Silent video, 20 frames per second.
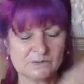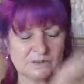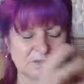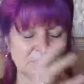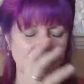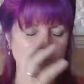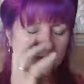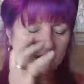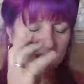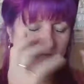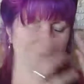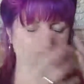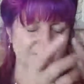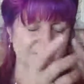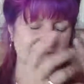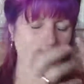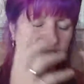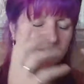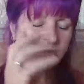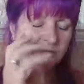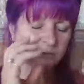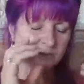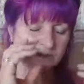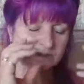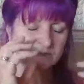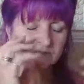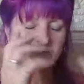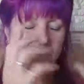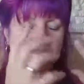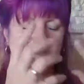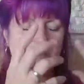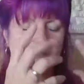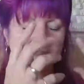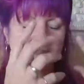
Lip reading: So asking questions